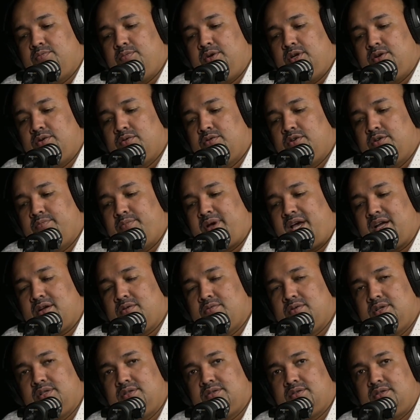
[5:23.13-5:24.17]
be towed
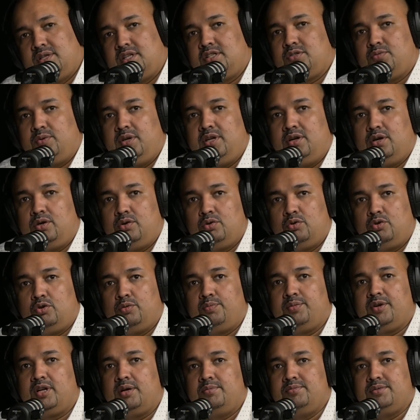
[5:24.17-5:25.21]
backwards, that's where your tow
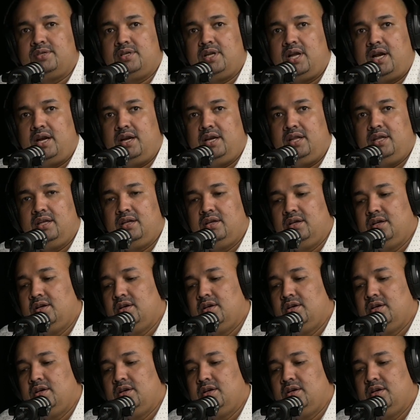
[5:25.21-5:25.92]
rope comes in handy,